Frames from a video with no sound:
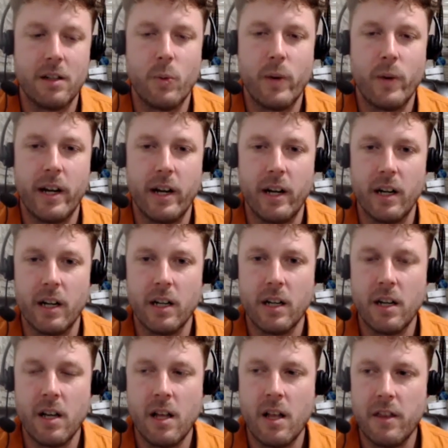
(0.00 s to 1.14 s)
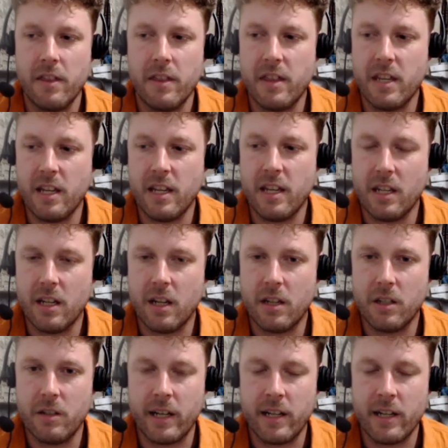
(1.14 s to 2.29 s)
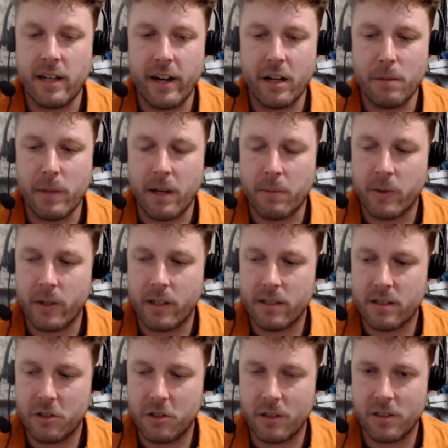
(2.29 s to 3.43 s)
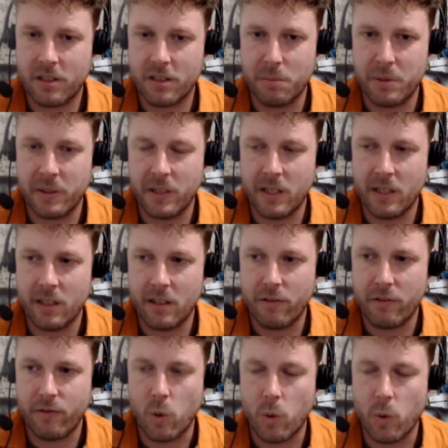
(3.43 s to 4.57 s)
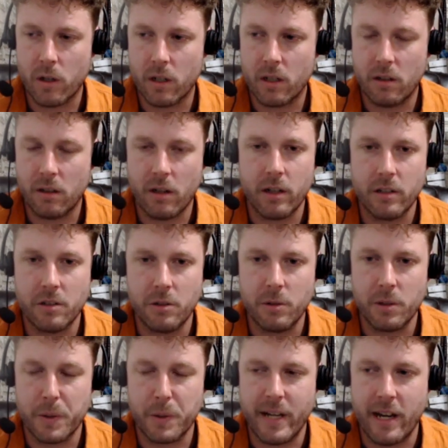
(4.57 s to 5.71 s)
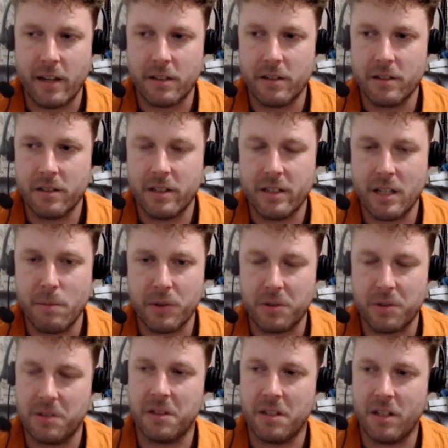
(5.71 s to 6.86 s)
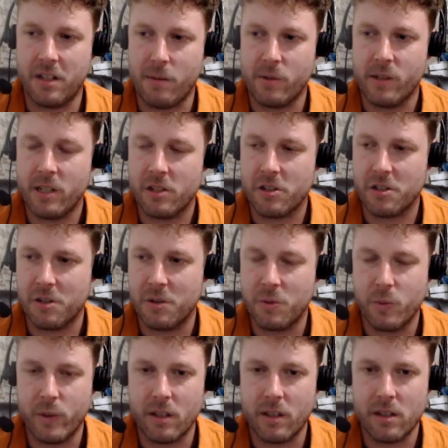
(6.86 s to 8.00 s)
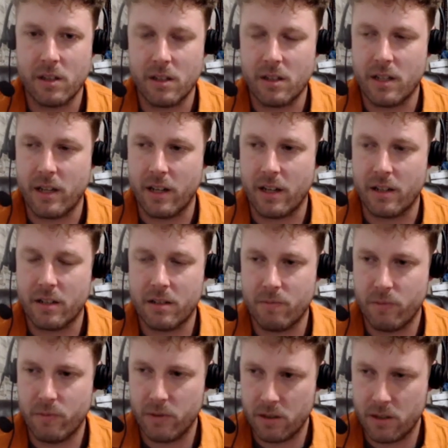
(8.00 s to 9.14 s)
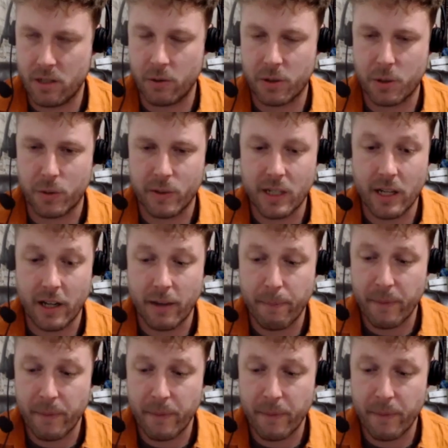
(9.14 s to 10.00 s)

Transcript: where the United Arab Emirates just completed 4 large nuclear reactors that they built in collaboration with South Korea.